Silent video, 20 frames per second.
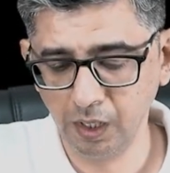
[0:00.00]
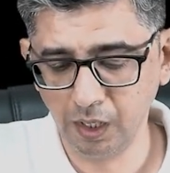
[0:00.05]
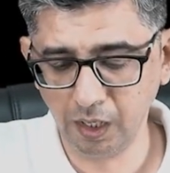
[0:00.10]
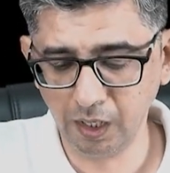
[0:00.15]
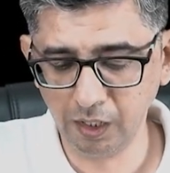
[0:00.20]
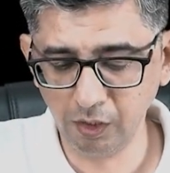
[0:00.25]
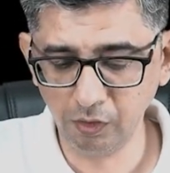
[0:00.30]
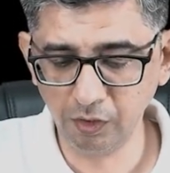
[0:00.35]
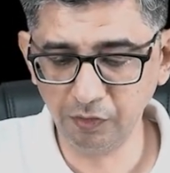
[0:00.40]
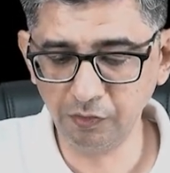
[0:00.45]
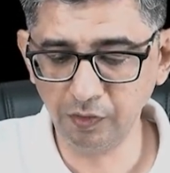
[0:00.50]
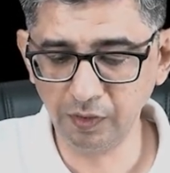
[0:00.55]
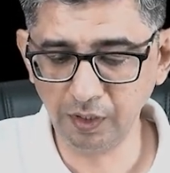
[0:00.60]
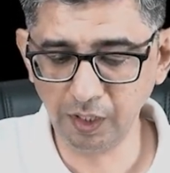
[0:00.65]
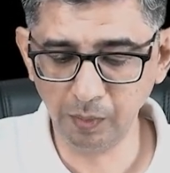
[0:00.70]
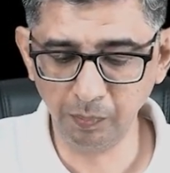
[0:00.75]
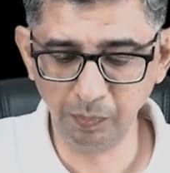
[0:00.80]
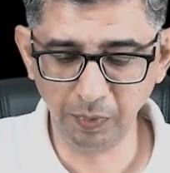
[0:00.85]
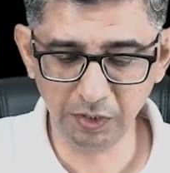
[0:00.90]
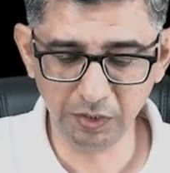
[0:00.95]
and lots of
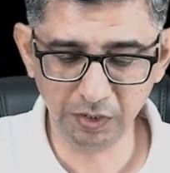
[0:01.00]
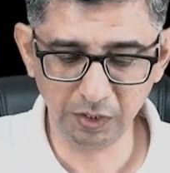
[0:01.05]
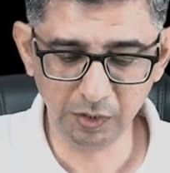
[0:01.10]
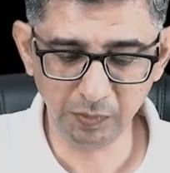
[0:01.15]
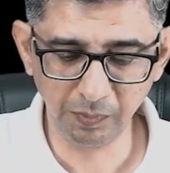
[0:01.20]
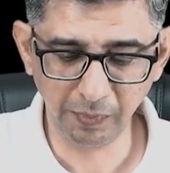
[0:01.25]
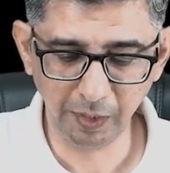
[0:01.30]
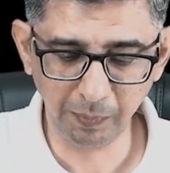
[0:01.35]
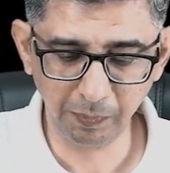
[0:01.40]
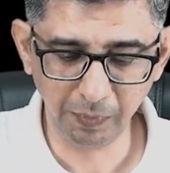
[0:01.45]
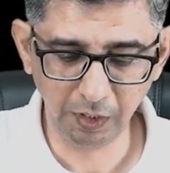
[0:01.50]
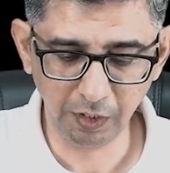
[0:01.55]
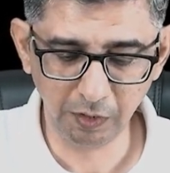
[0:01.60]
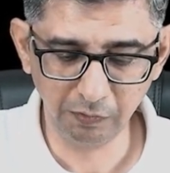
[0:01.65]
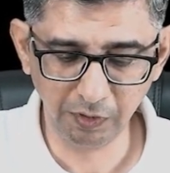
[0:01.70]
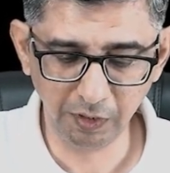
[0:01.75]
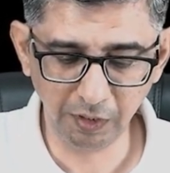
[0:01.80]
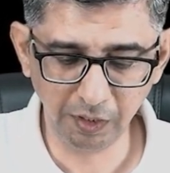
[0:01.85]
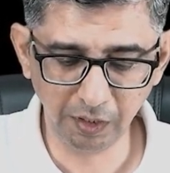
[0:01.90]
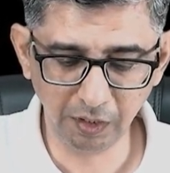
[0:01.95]
time patients might be
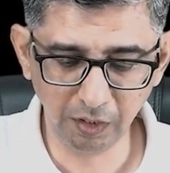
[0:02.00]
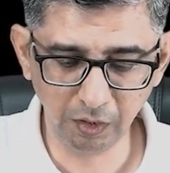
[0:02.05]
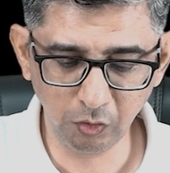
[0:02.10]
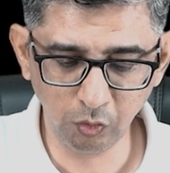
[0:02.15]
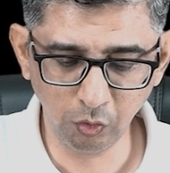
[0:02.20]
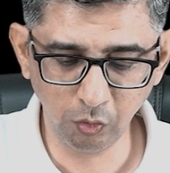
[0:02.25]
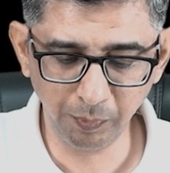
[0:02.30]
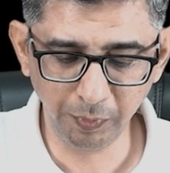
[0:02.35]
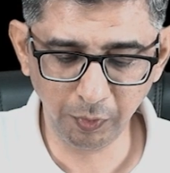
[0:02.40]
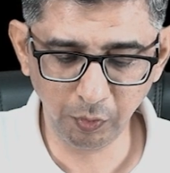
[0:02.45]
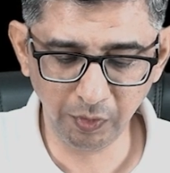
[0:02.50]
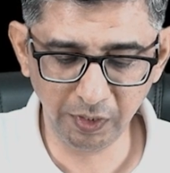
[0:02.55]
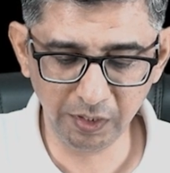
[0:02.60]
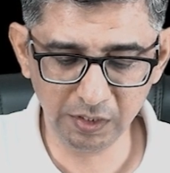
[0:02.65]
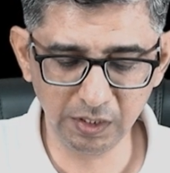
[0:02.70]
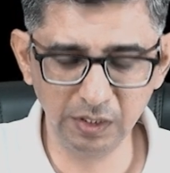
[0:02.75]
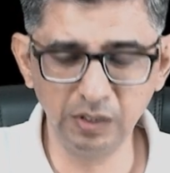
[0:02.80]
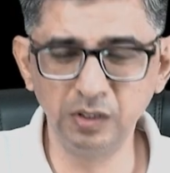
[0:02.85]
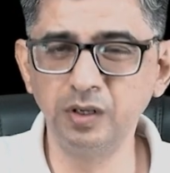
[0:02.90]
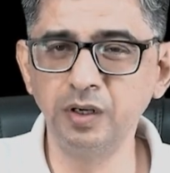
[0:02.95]
even taking opioids
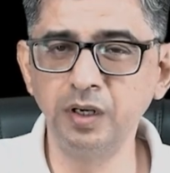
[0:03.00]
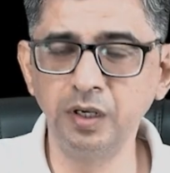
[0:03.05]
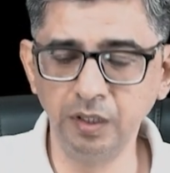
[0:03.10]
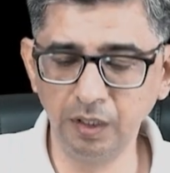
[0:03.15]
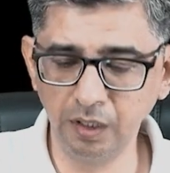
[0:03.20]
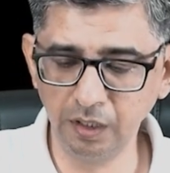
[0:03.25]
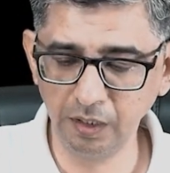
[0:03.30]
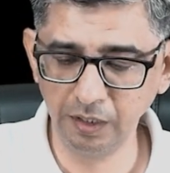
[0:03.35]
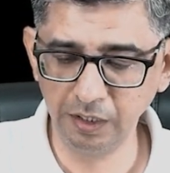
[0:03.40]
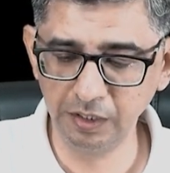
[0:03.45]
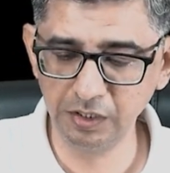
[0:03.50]
either in a